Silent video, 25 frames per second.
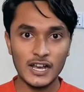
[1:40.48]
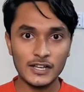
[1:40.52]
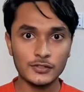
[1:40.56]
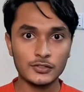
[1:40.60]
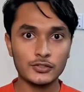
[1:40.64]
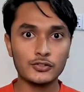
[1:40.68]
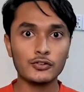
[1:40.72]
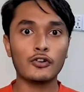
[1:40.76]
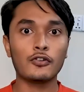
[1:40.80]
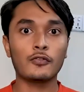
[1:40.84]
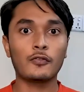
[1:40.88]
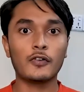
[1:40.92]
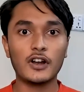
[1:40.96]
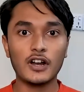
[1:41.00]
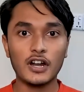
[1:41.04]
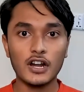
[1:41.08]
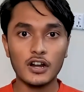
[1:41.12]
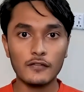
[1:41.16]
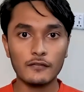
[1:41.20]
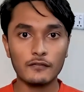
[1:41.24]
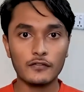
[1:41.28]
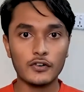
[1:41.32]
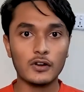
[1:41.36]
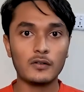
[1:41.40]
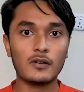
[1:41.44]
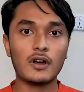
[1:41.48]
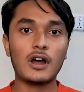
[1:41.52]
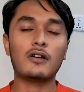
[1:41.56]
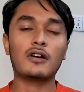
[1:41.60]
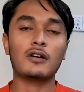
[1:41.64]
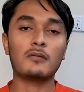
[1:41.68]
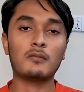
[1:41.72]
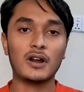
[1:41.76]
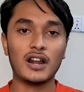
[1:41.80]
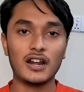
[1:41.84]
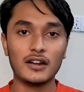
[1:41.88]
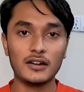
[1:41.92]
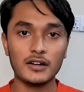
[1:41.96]
us to overcome from
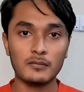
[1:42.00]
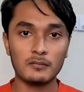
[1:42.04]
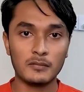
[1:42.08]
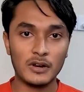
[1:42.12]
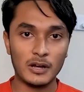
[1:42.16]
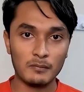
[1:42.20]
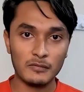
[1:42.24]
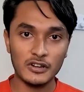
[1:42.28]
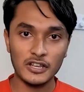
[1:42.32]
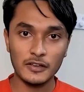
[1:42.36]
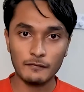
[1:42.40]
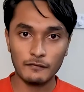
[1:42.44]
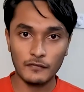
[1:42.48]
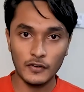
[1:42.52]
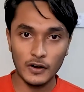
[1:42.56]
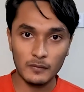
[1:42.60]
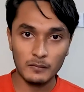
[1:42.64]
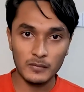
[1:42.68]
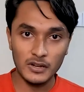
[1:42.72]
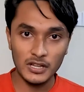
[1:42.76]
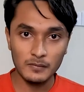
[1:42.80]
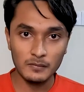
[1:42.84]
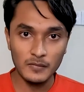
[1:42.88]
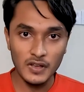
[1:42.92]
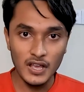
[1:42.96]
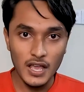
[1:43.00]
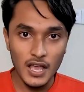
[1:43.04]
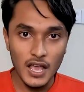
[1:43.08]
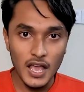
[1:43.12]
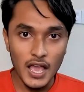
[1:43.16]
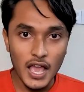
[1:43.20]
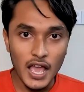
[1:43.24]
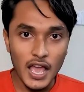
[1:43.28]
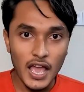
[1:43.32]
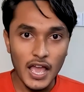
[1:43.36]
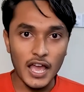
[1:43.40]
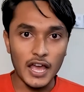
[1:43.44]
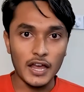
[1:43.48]
our mumbling problem
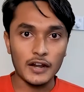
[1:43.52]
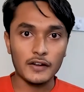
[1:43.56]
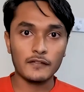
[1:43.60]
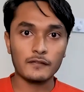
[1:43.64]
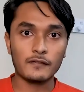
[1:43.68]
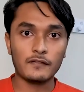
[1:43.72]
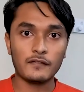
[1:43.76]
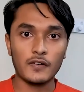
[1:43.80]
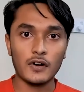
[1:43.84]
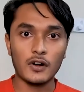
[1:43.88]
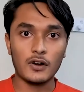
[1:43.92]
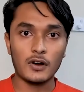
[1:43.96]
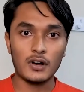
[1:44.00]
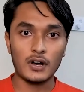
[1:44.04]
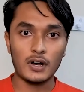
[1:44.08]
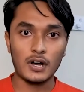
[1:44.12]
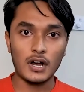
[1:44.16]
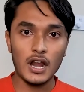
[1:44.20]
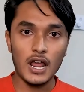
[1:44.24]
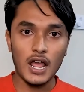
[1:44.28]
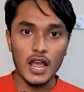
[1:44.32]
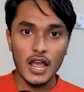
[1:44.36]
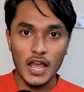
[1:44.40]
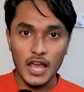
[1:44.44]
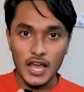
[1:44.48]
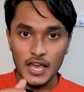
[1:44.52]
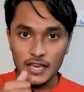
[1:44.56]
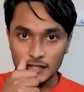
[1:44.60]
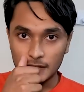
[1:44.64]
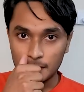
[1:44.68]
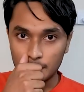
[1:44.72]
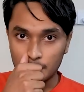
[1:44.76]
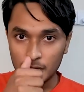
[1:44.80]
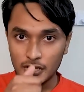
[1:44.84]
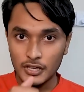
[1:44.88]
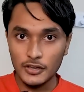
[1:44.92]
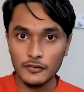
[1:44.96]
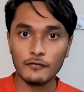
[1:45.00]
and for
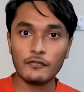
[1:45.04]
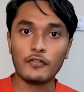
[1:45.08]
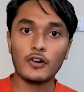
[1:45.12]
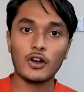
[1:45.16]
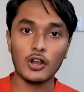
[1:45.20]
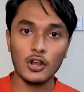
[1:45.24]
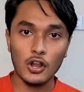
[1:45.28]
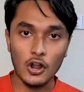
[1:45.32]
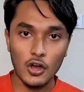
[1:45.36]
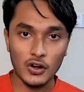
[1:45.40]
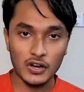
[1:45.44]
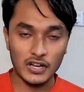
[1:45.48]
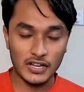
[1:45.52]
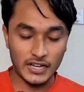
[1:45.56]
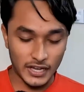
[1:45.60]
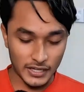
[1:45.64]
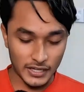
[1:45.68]
speaking for a long